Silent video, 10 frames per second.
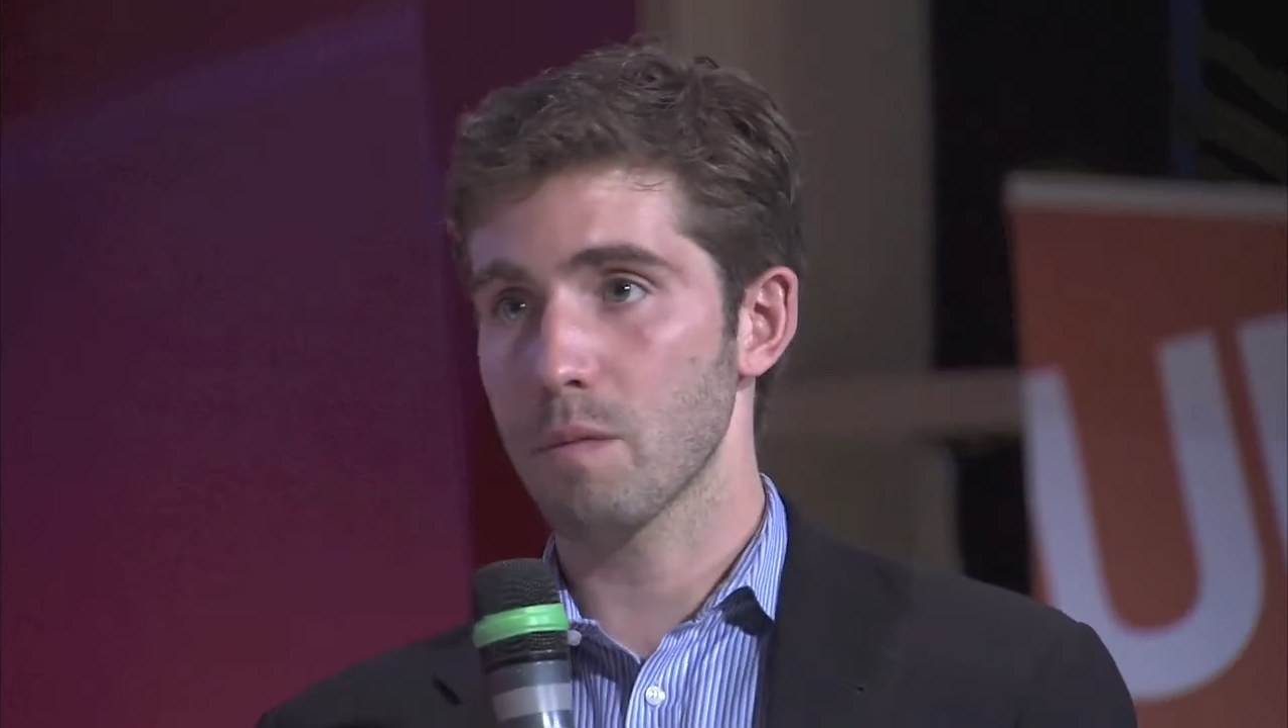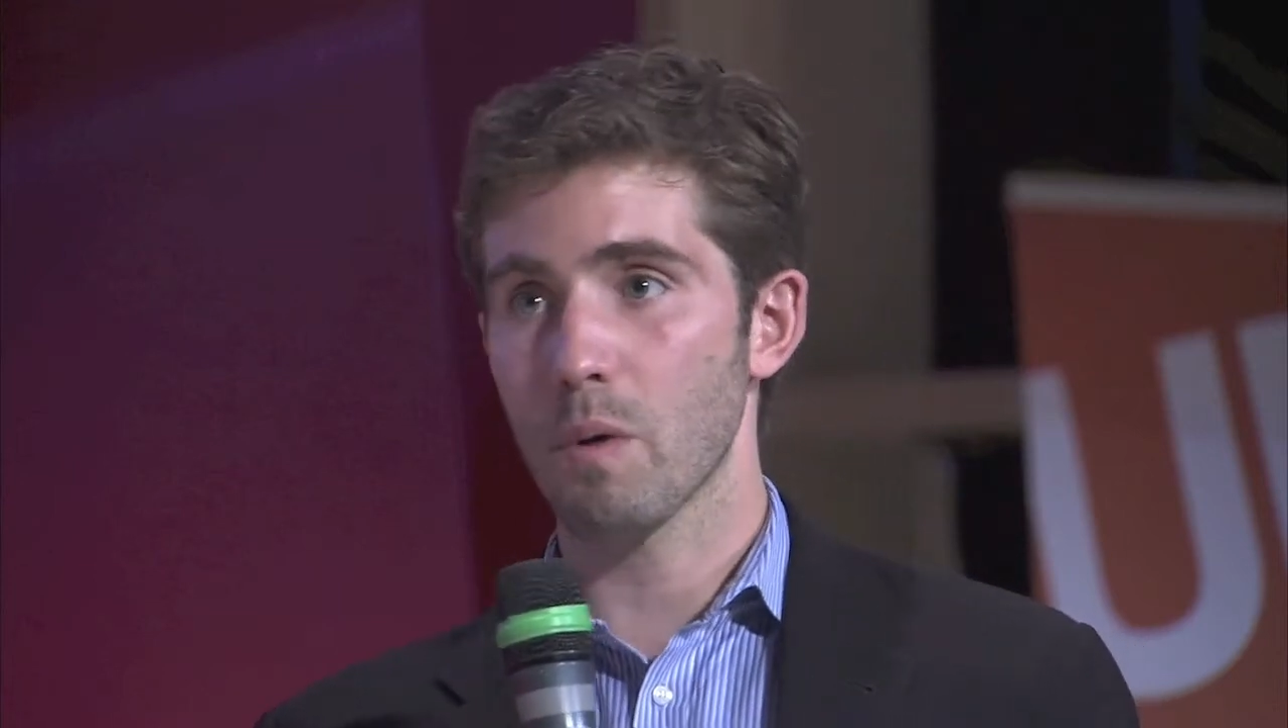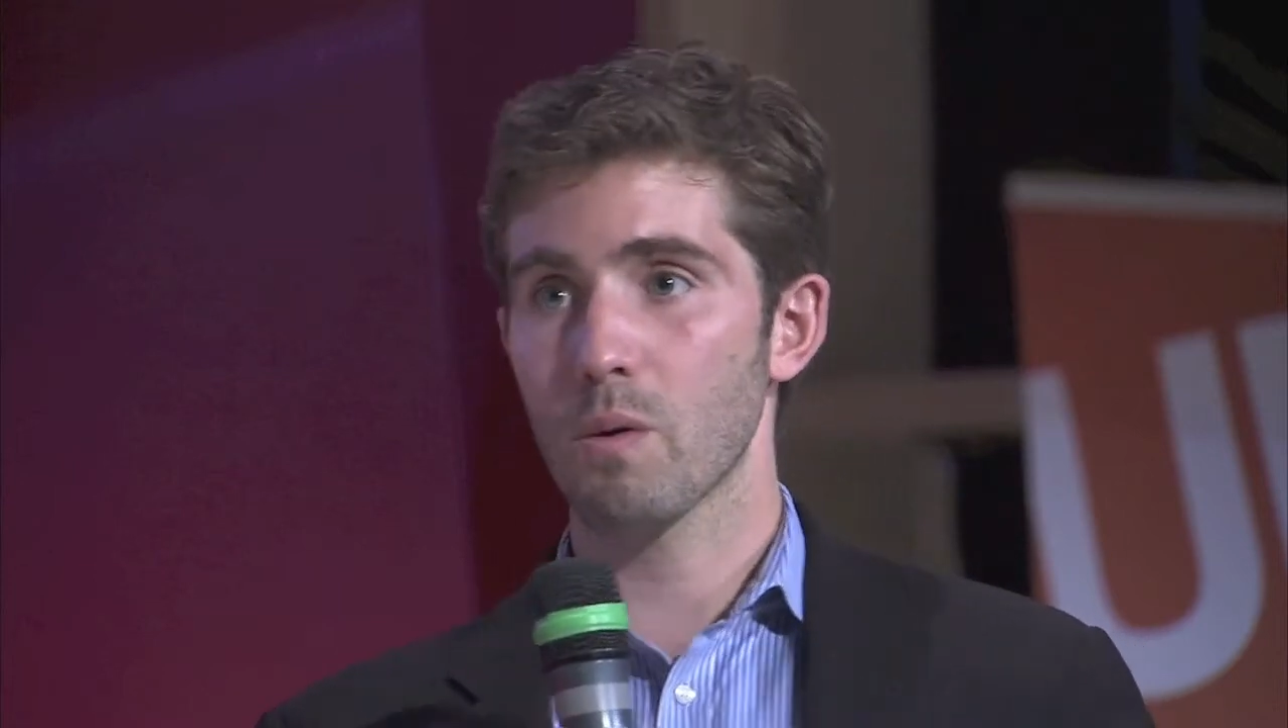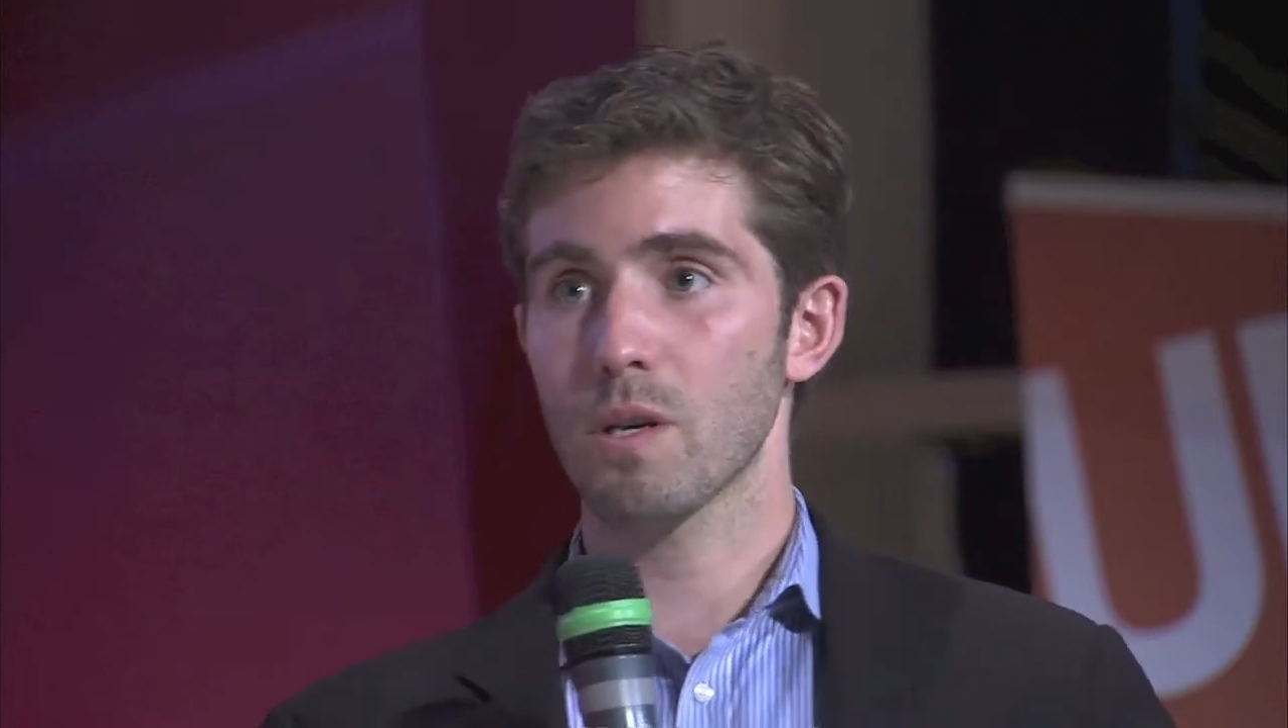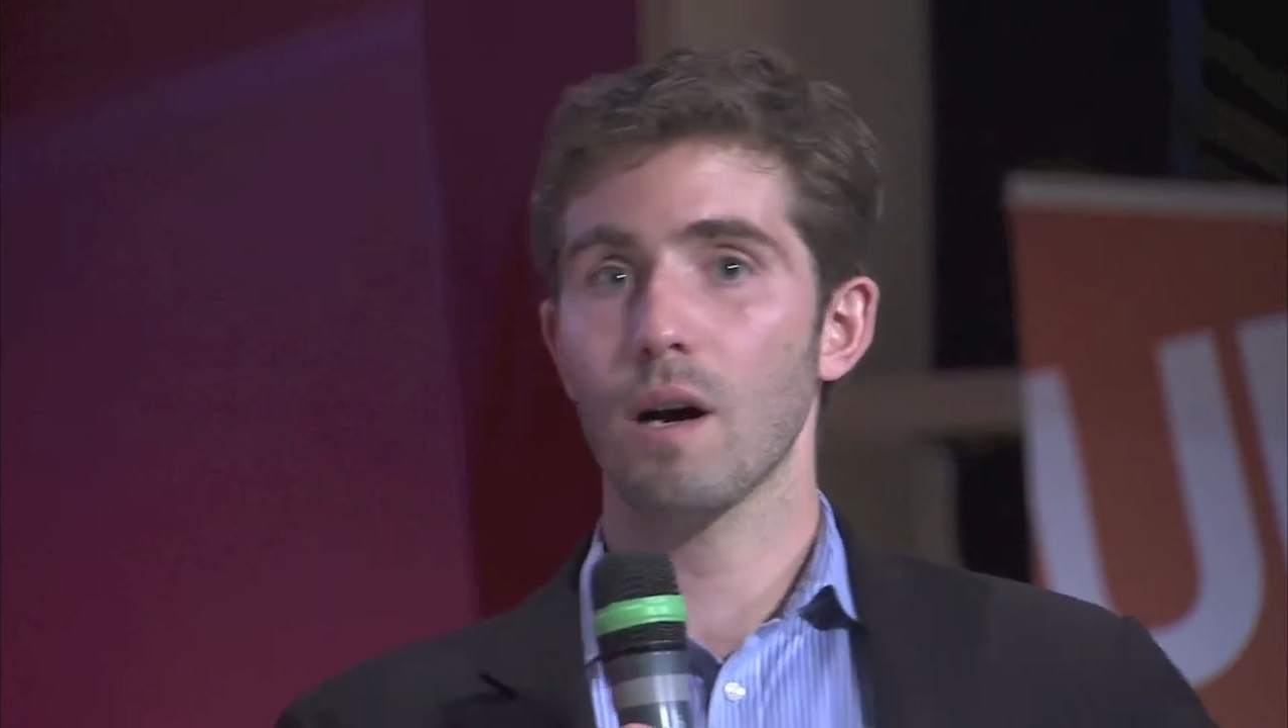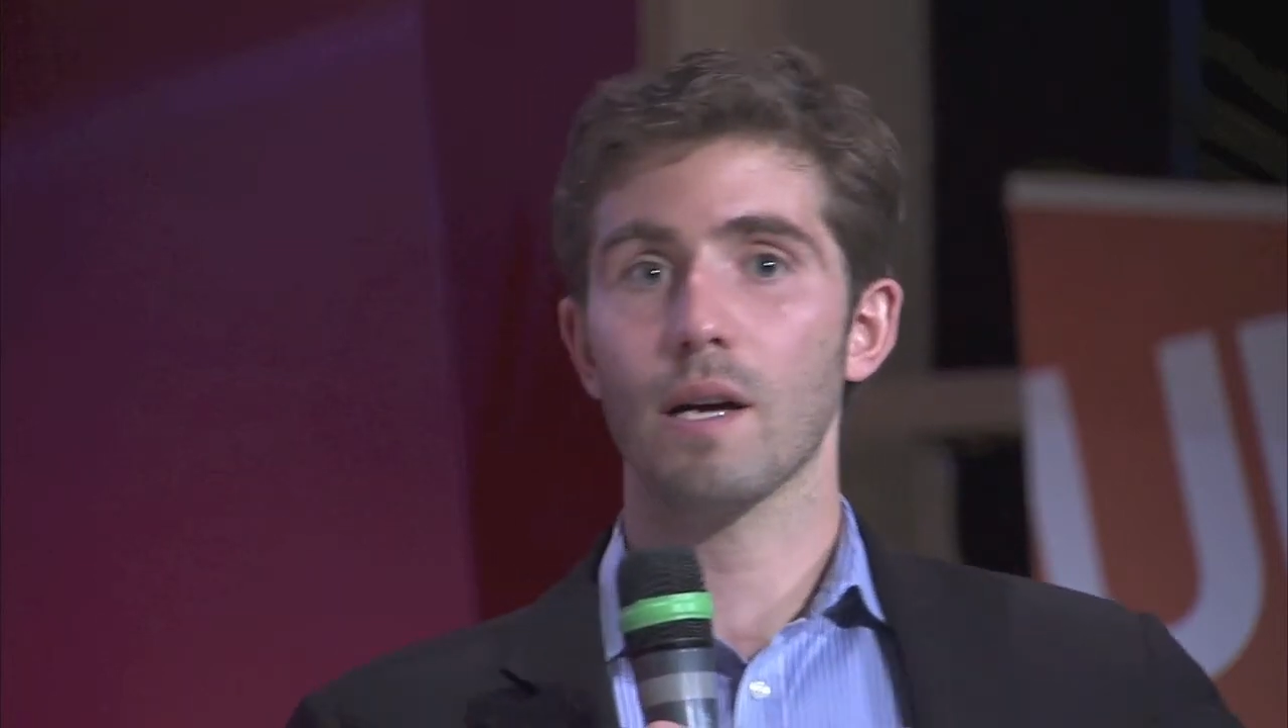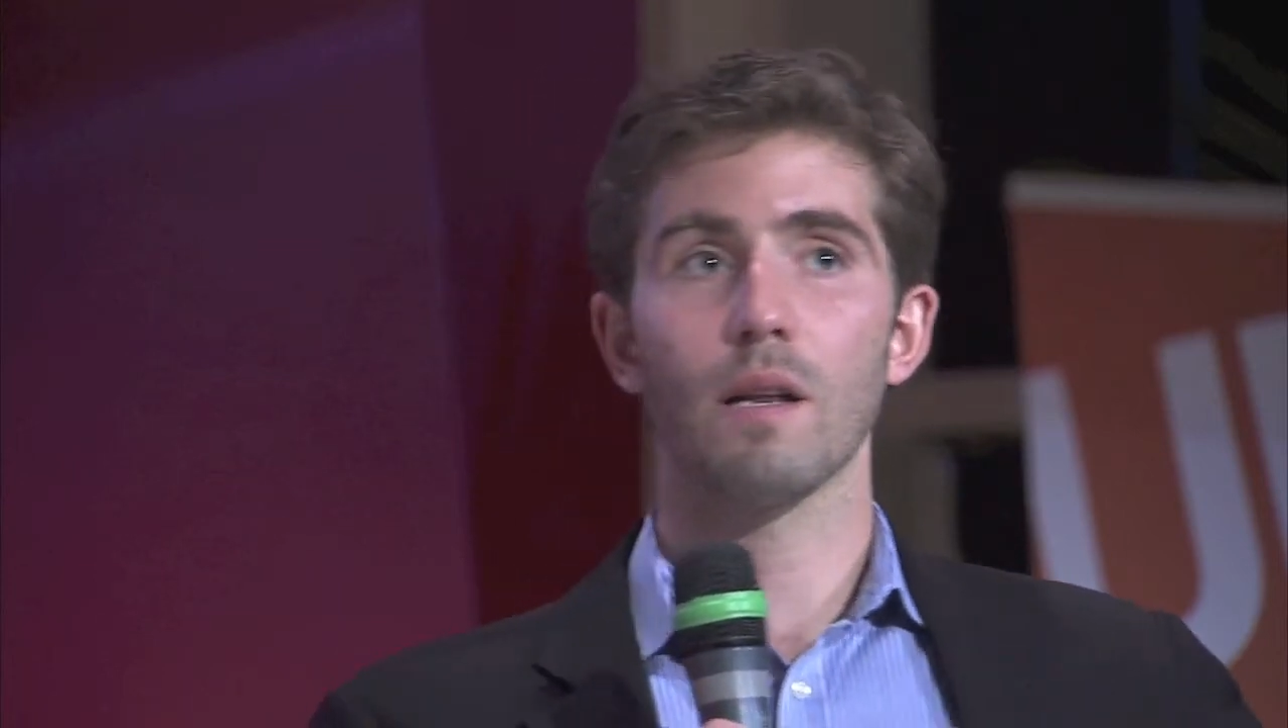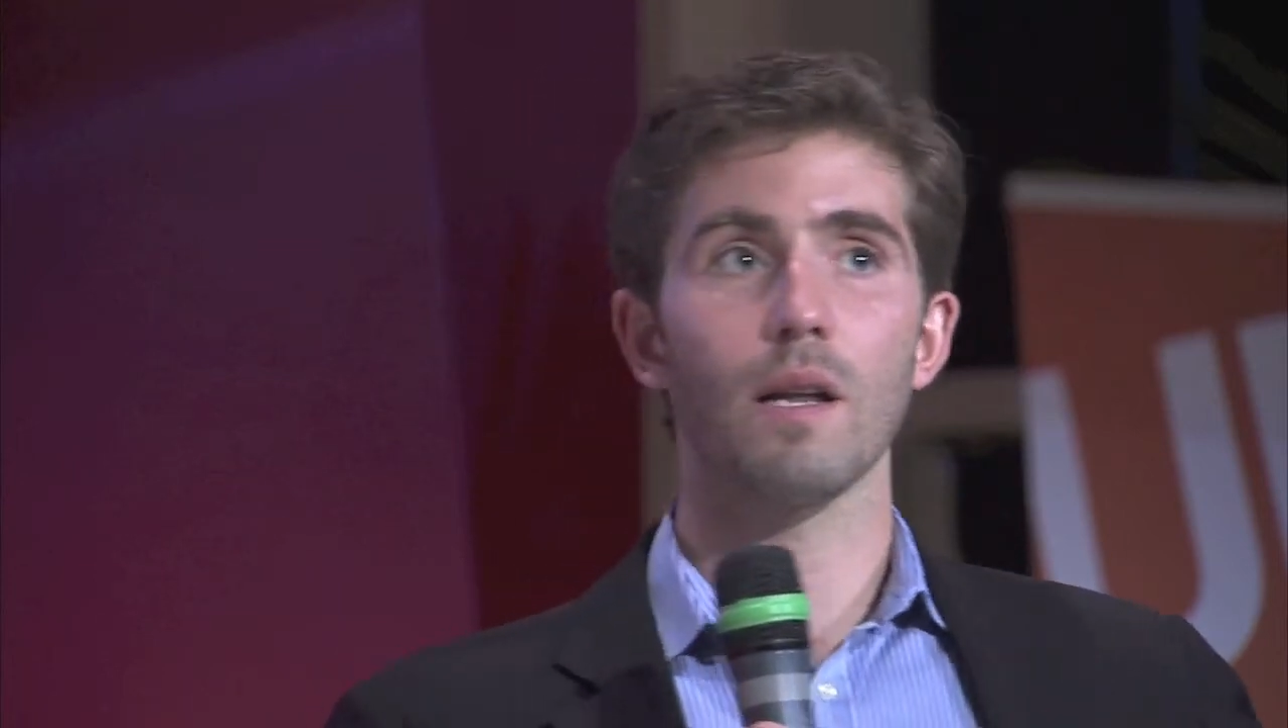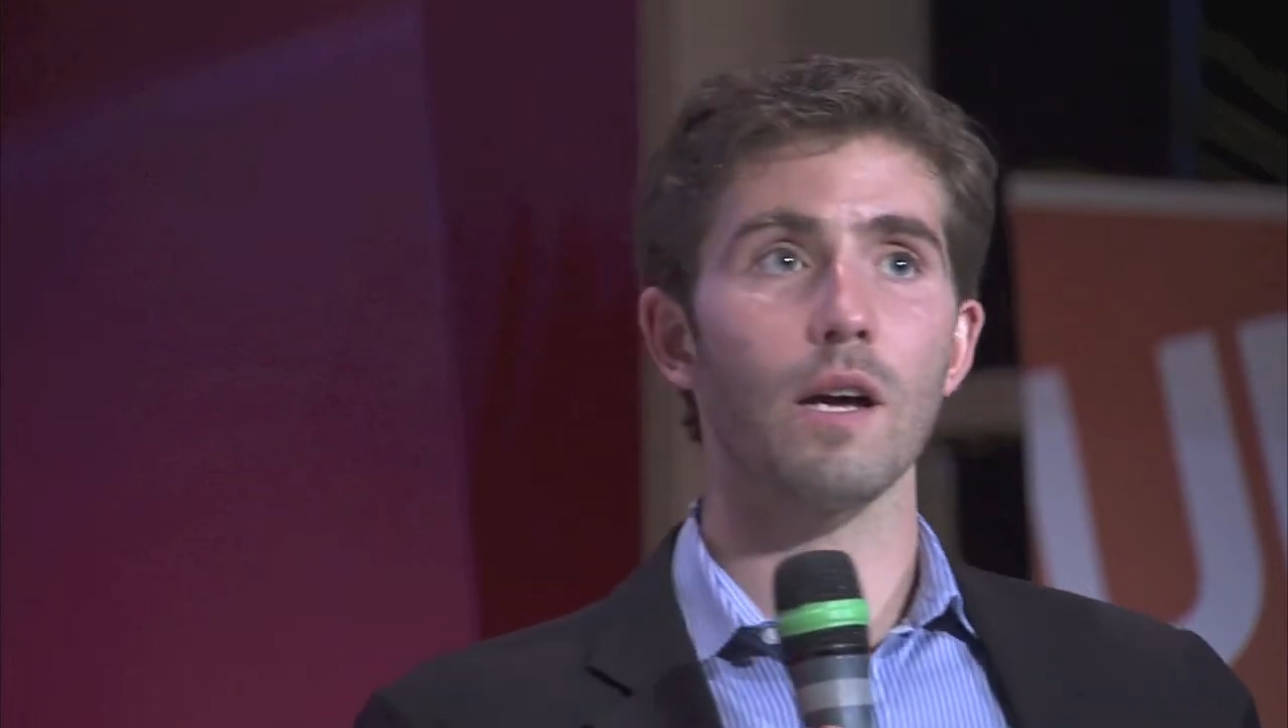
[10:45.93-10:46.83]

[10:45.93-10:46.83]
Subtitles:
I mean, we're talking